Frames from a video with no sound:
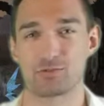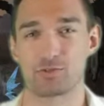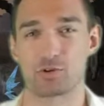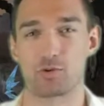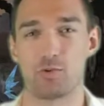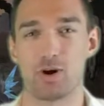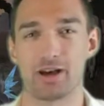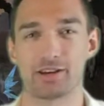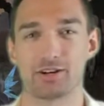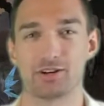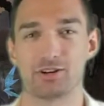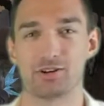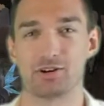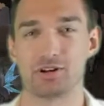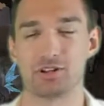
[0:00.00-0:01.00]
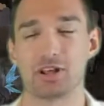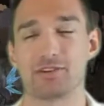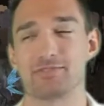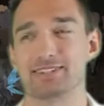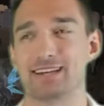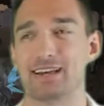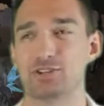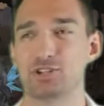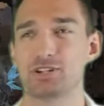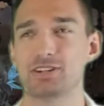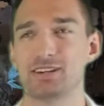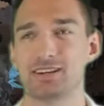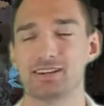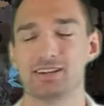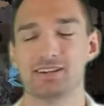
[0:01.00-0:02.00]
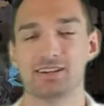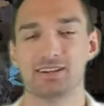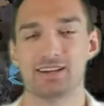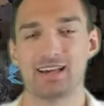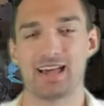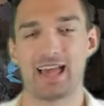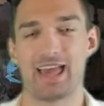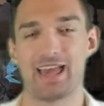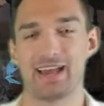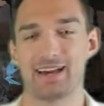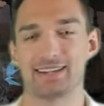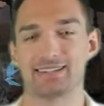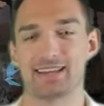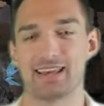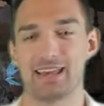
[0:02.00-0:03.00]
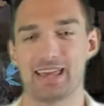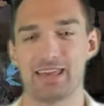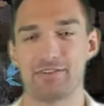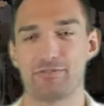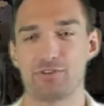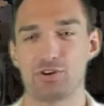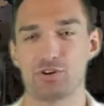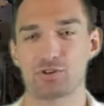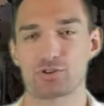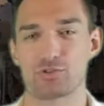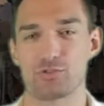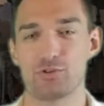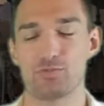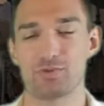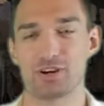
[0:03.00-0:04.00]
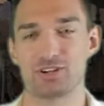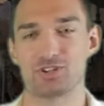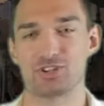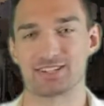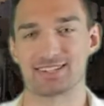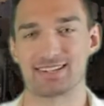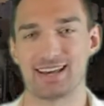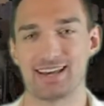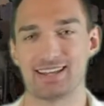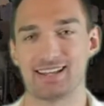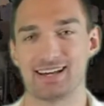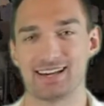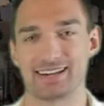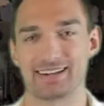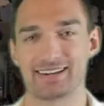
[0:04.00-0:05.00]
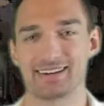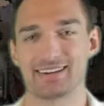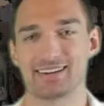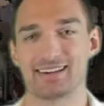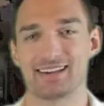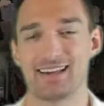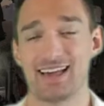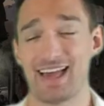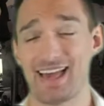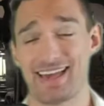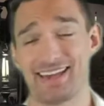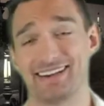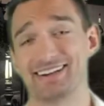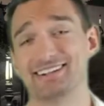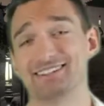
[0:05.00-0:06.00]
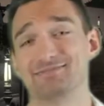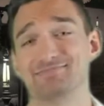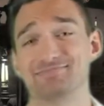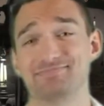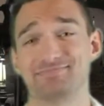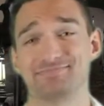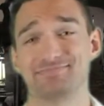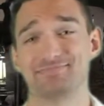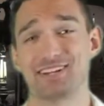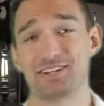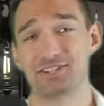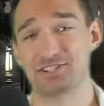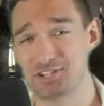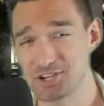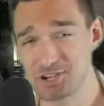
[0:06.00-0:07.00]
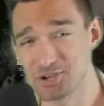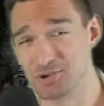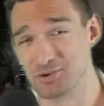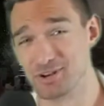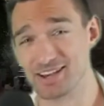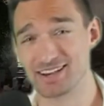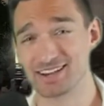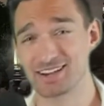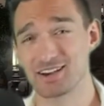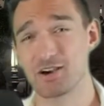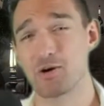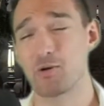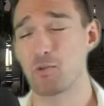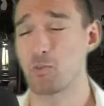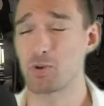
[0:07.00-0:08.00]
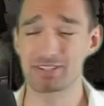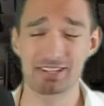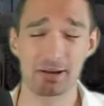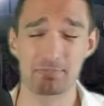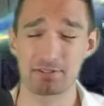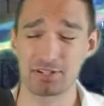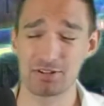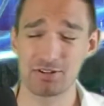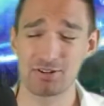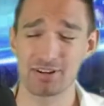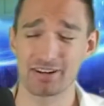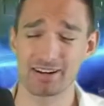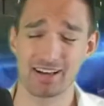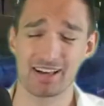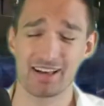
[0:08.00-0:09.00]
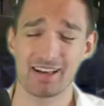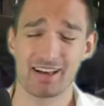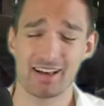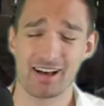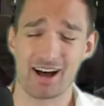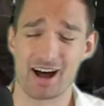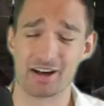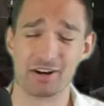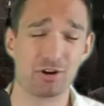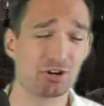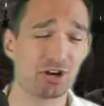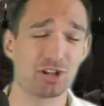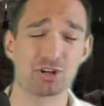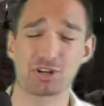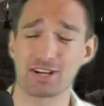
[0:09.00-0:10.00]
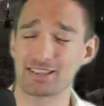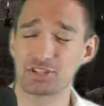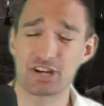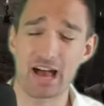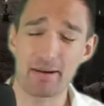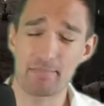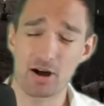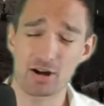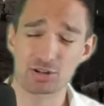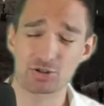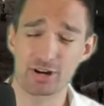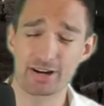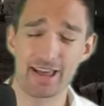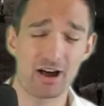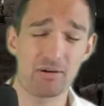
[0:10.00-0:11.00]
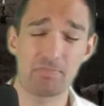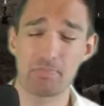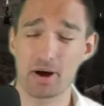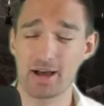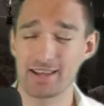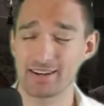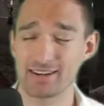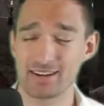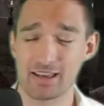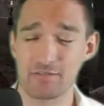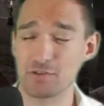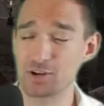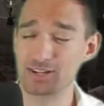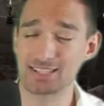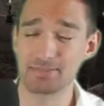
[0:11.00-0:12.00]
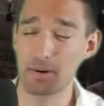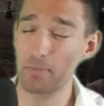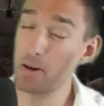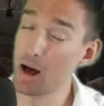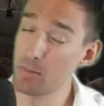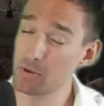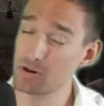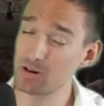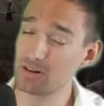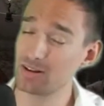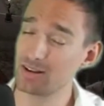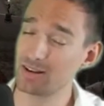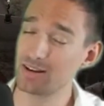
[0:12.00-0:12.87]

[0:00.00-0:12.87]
require a lot of attention. And if your group could just say like, hey, dude, what's up, dude? I know you're not looking at the chat box right now, but if you can see my bubble,